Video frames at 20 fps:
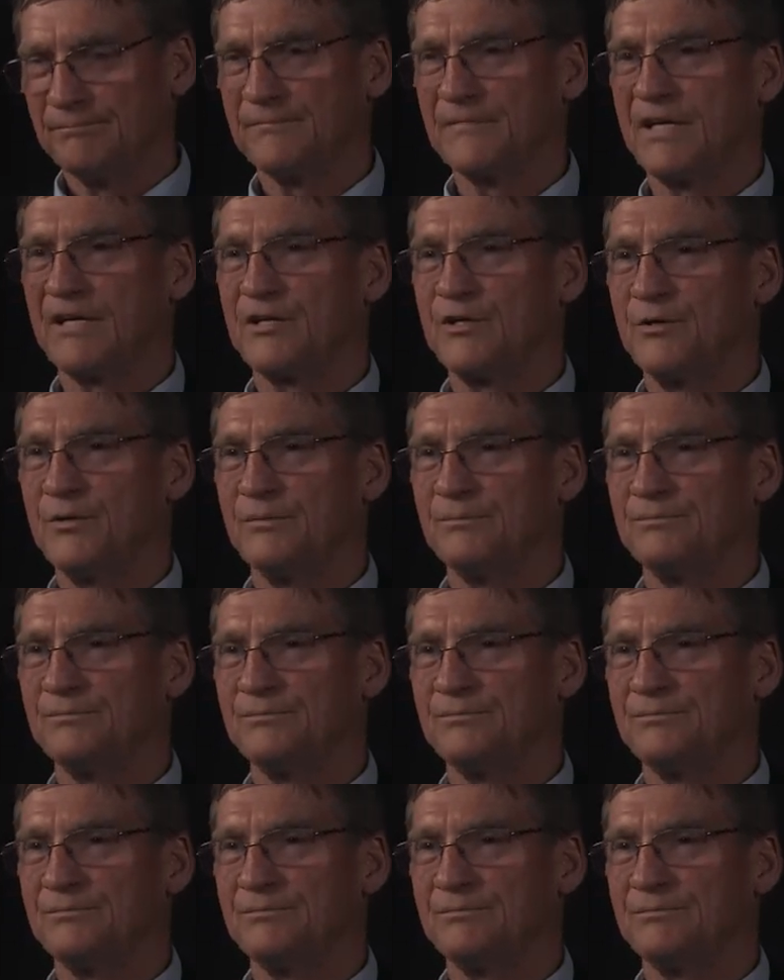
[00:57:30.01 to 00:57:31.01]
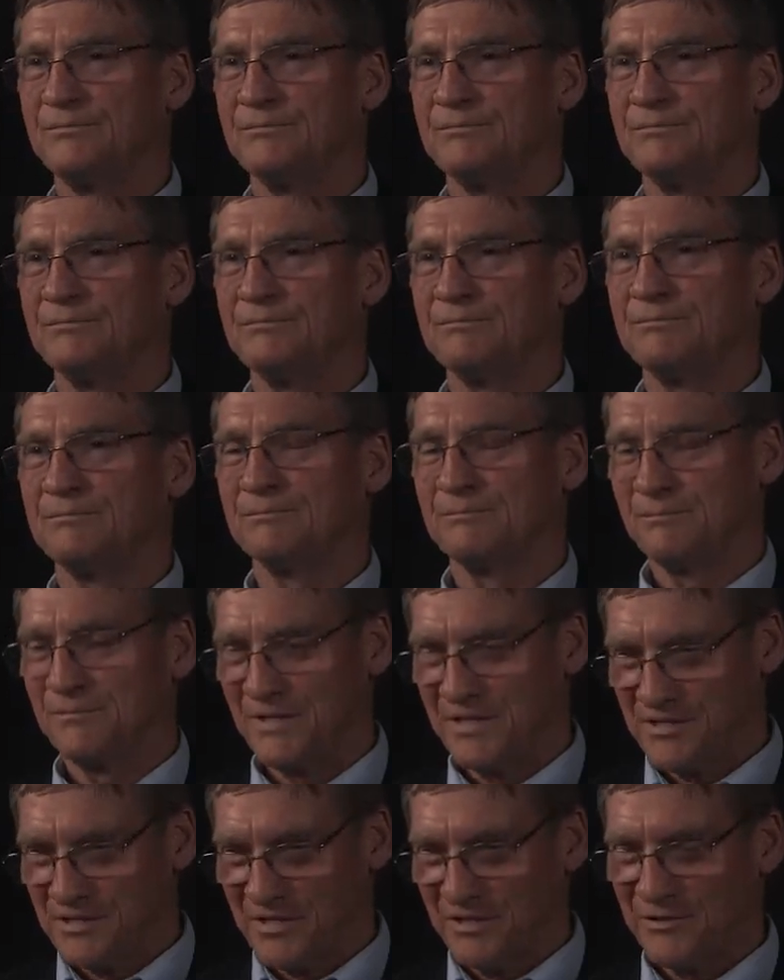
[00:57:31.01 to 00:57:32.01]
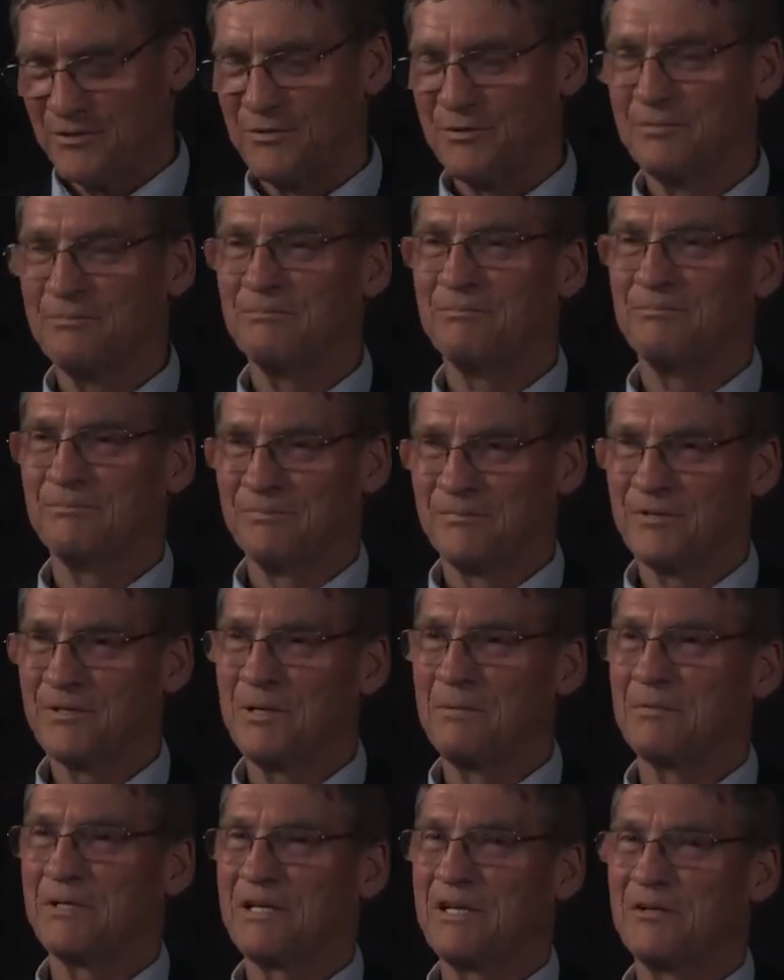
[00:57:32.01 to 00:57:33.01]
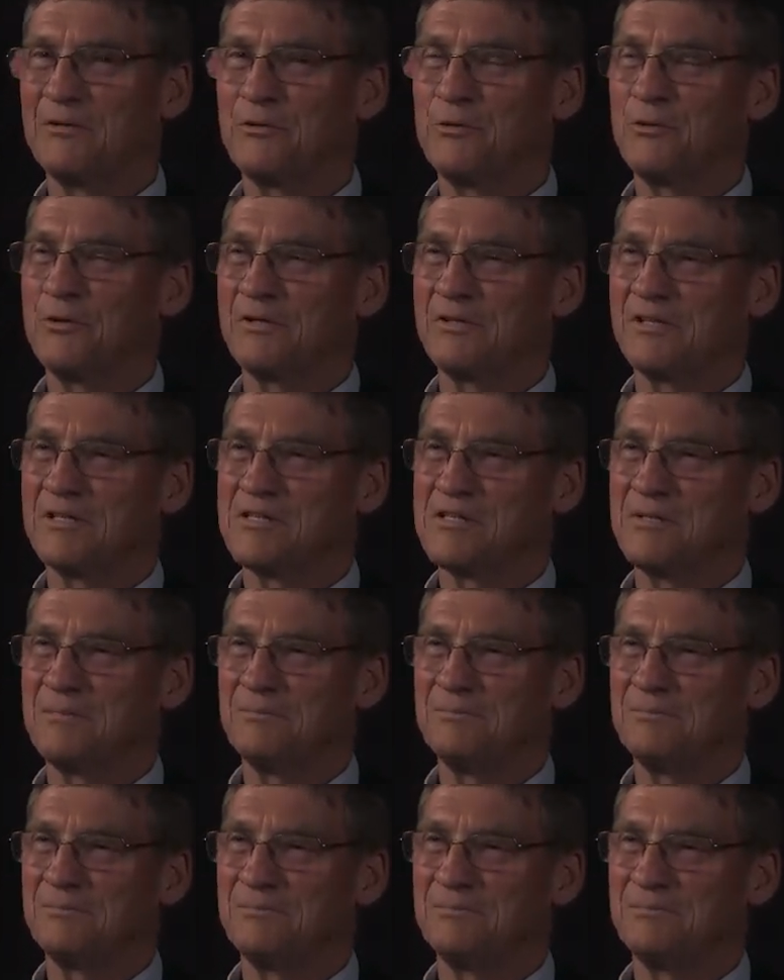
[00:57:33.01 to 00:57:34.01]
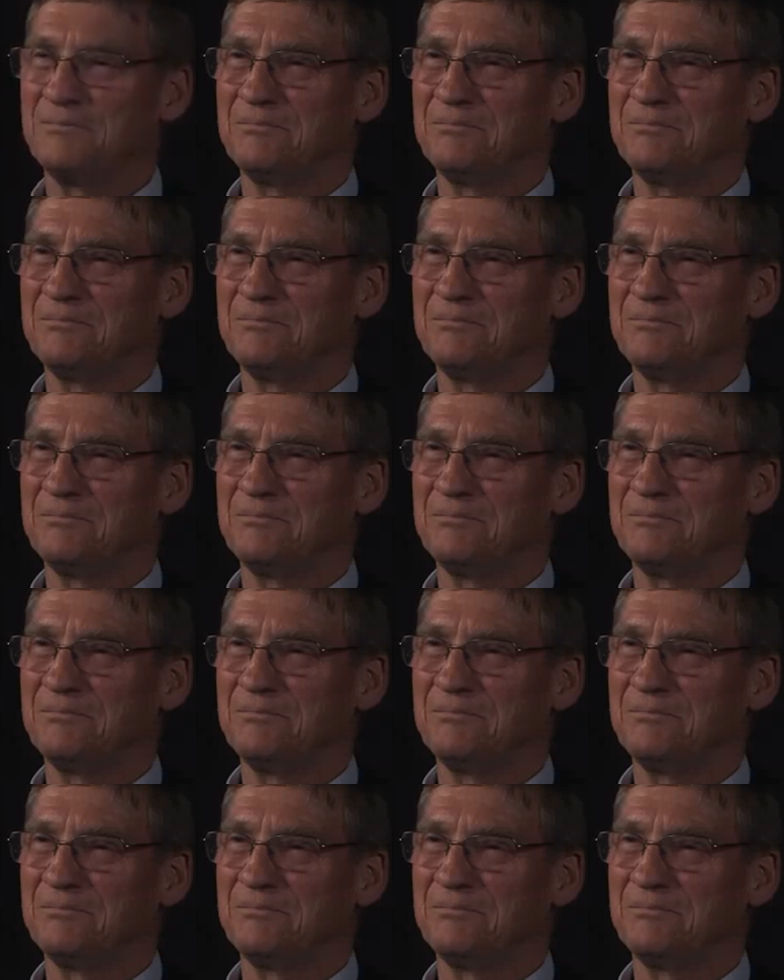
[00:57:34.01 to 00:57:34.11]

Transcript: Thank you. Appreciate it. Appreciate you coming down and doing this.